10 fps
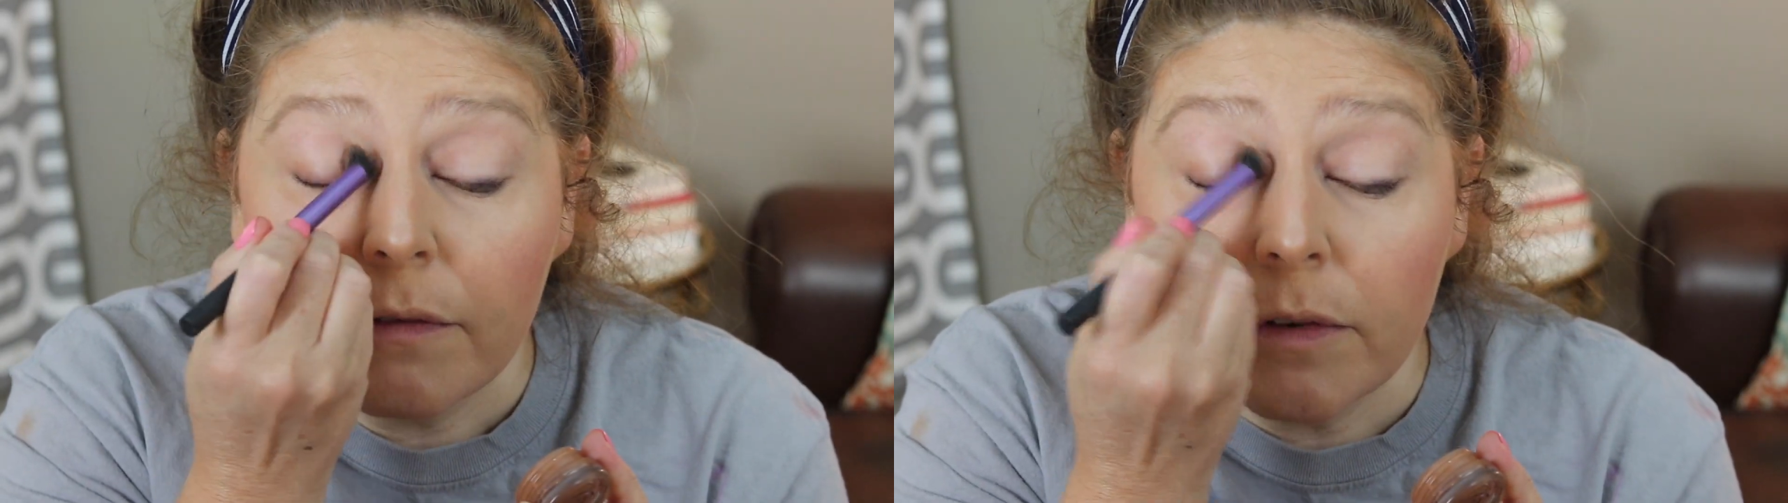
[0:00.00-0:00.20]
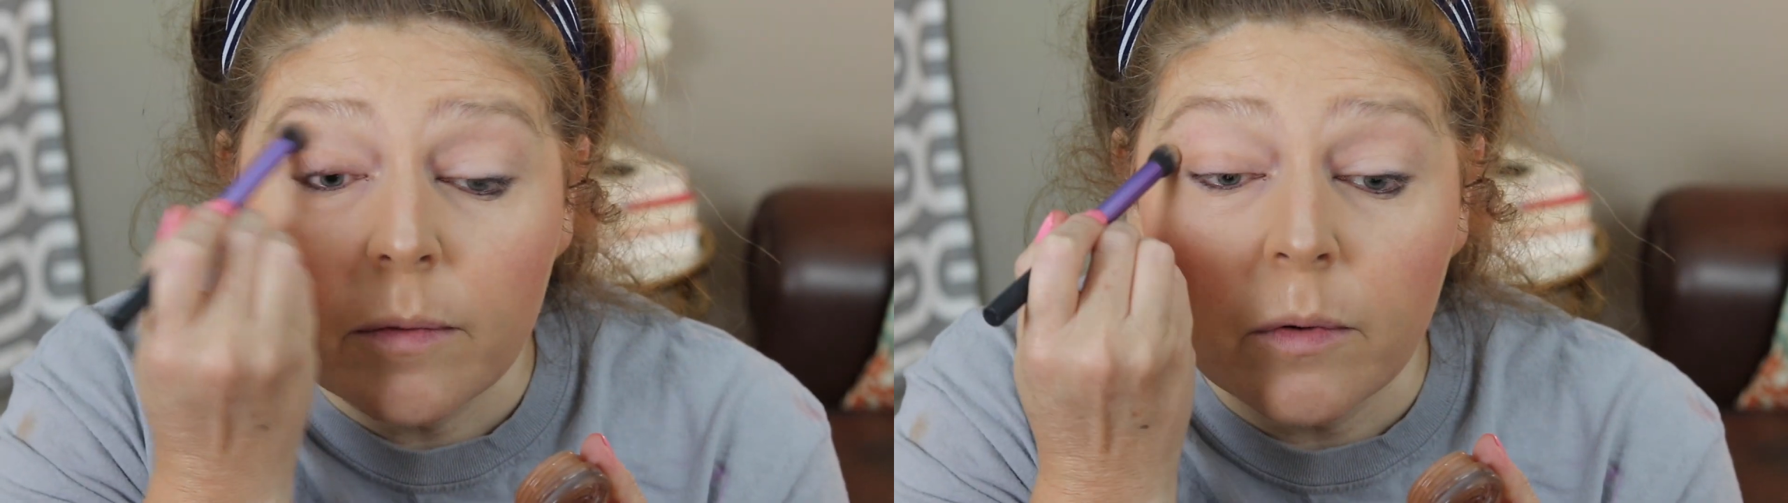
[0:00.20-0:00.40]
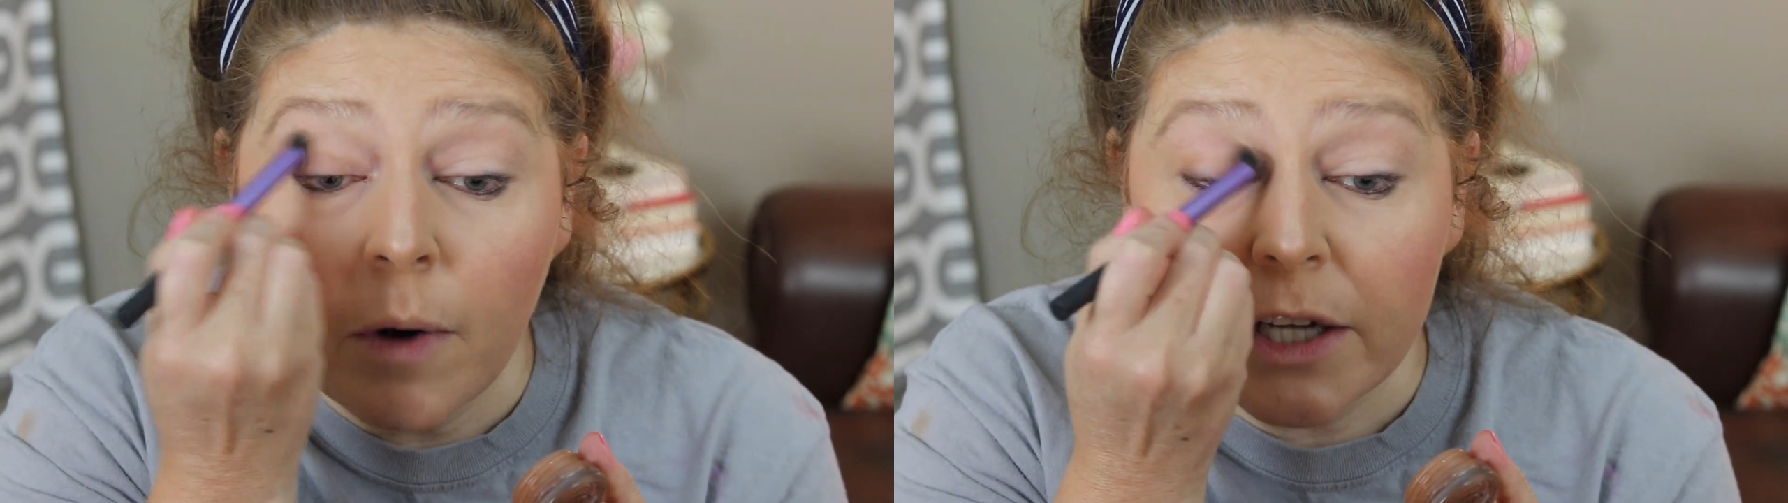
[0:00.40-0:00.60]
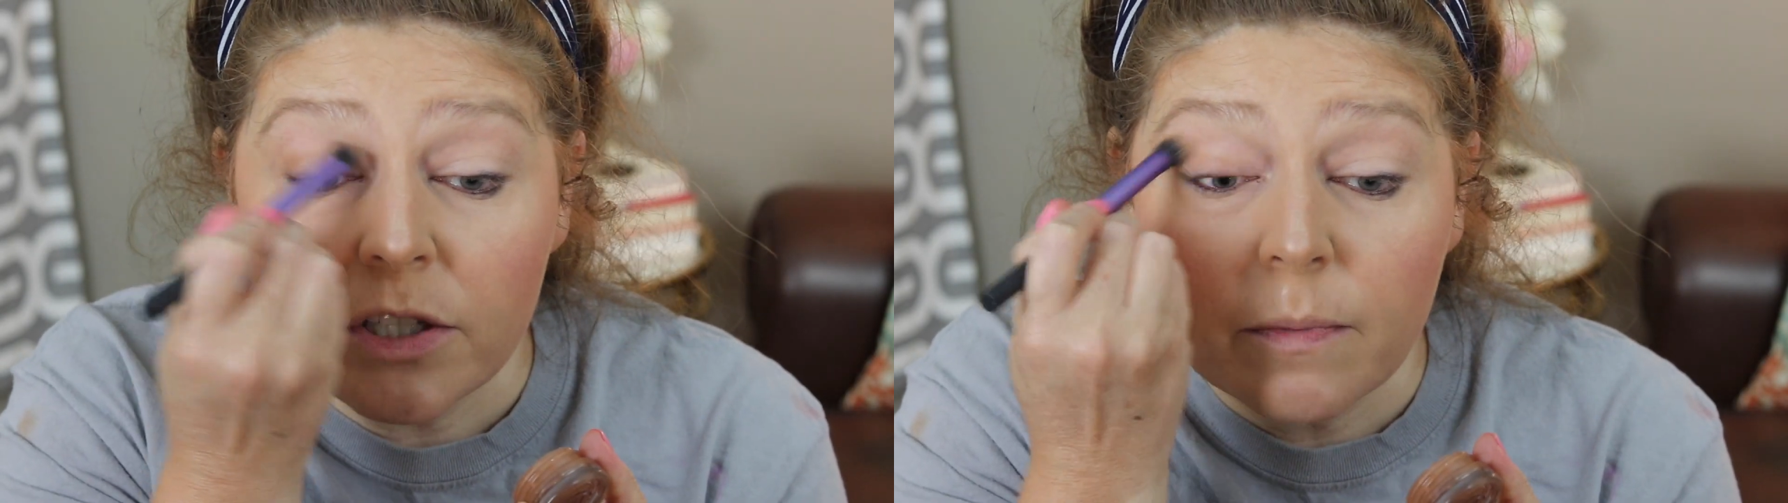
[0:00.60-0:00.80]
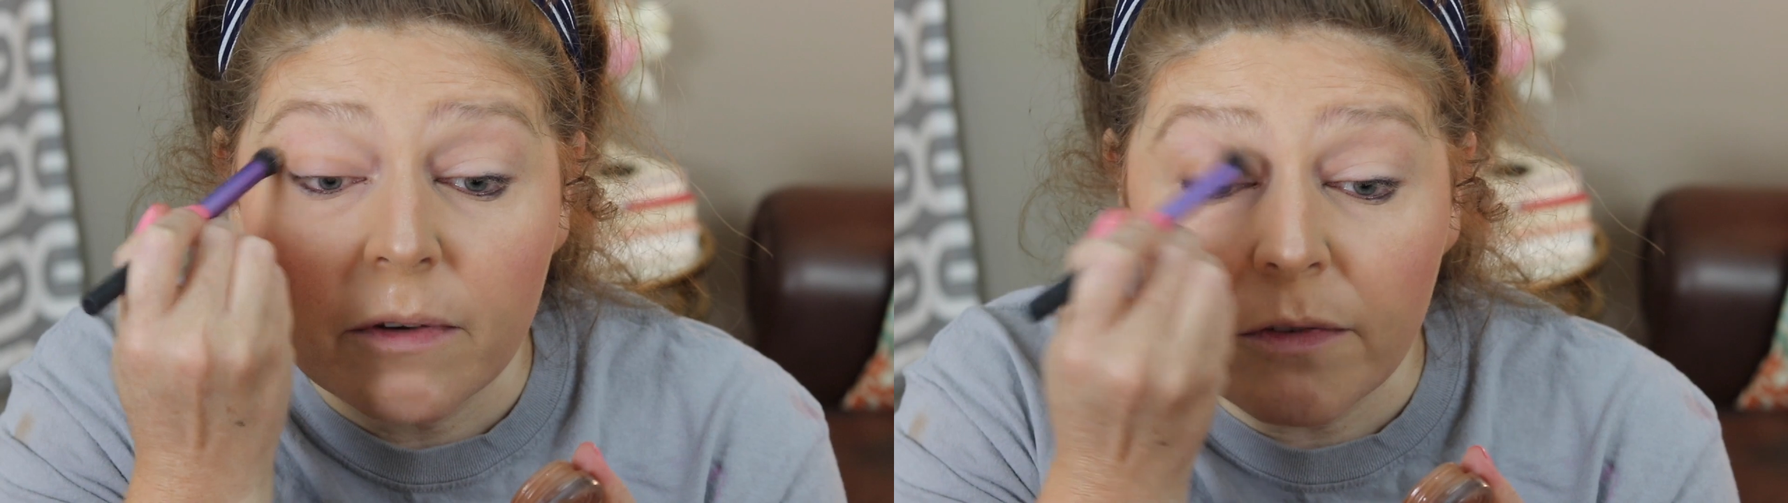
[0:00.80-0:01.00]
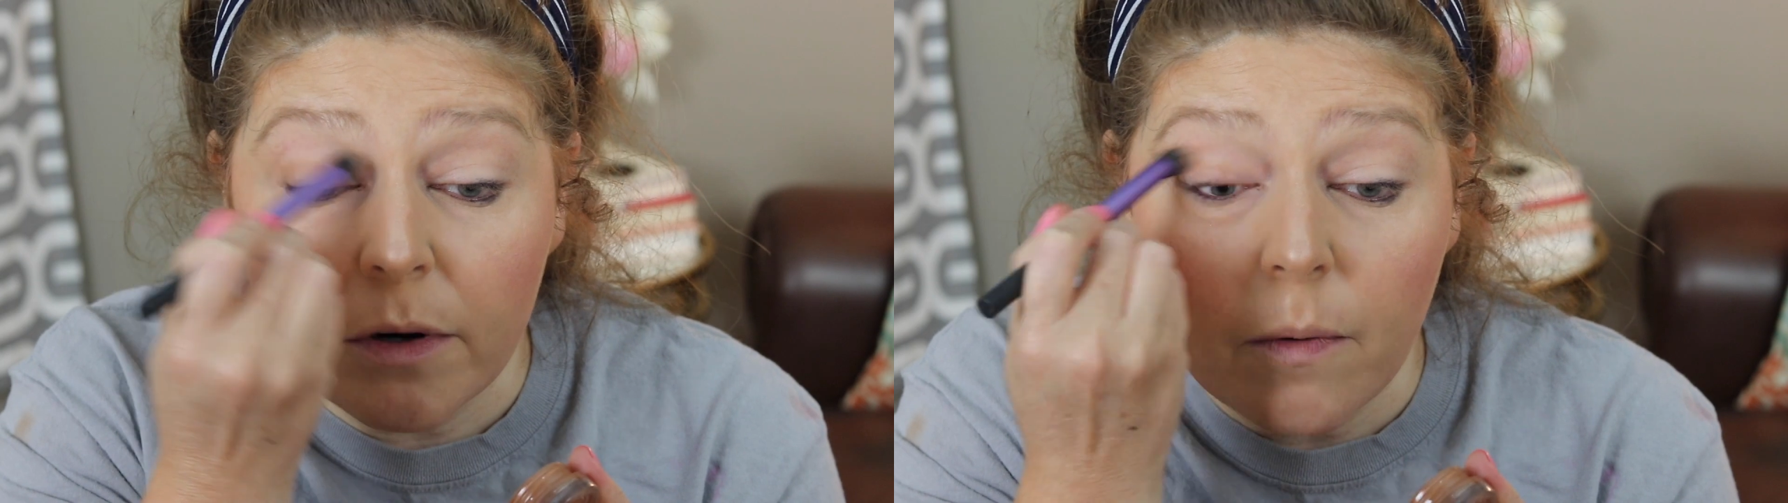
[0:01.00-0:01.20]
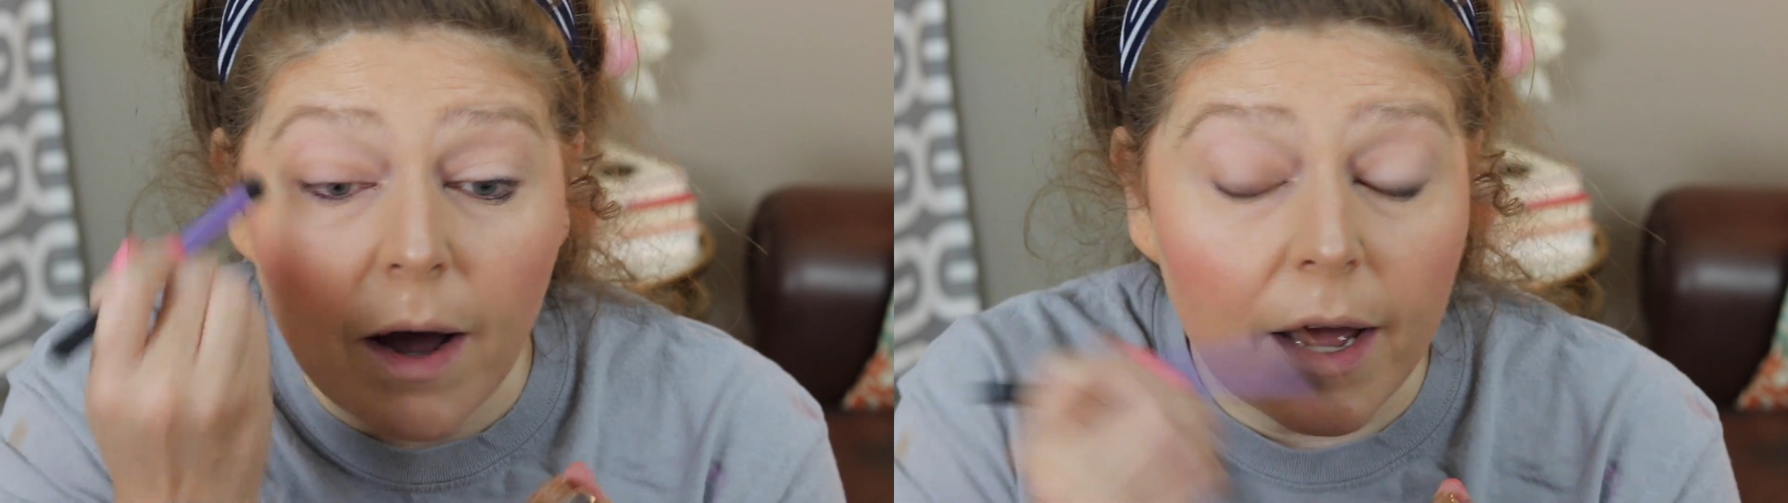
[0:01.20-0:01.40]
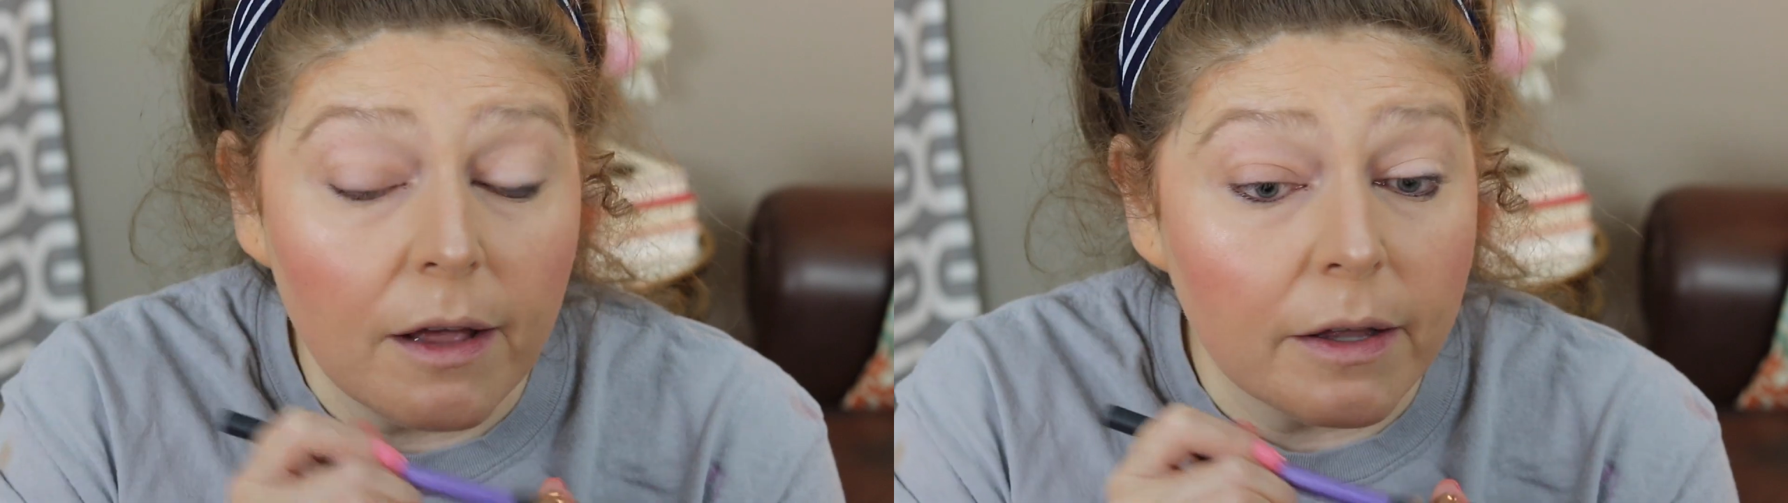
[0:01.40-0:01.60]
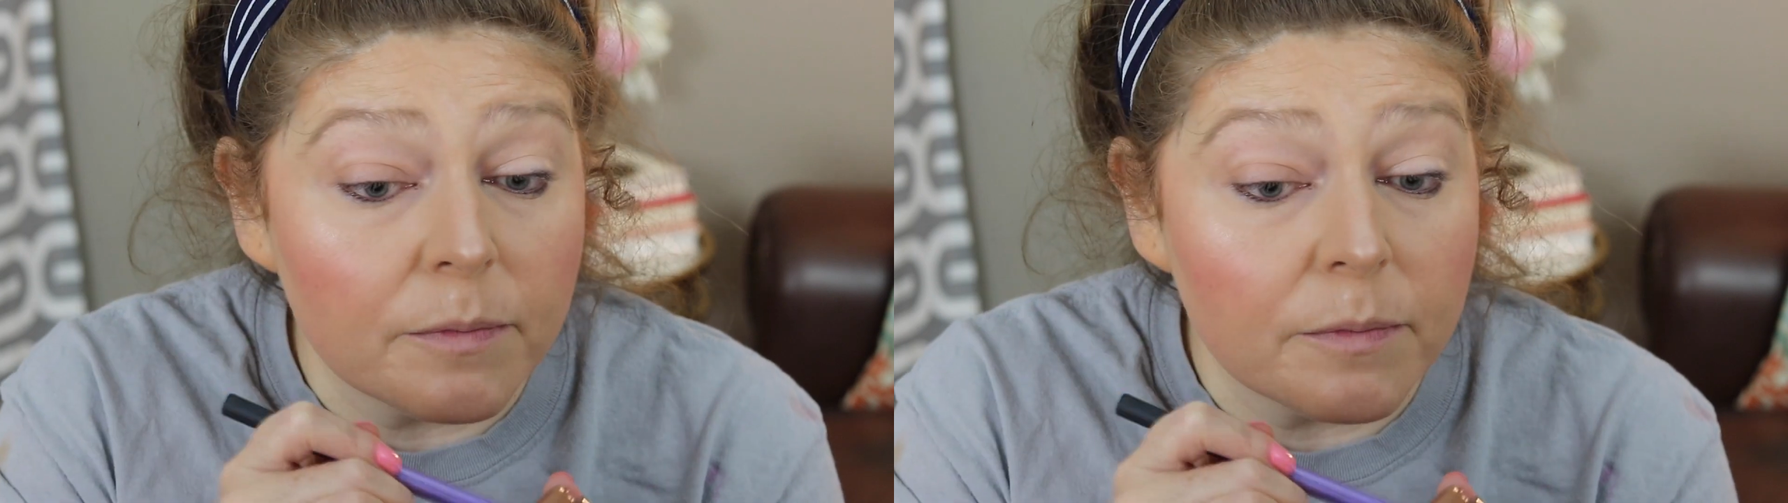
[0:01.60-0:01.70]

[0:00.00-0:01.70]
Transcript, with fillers: If you've been watching me for a while,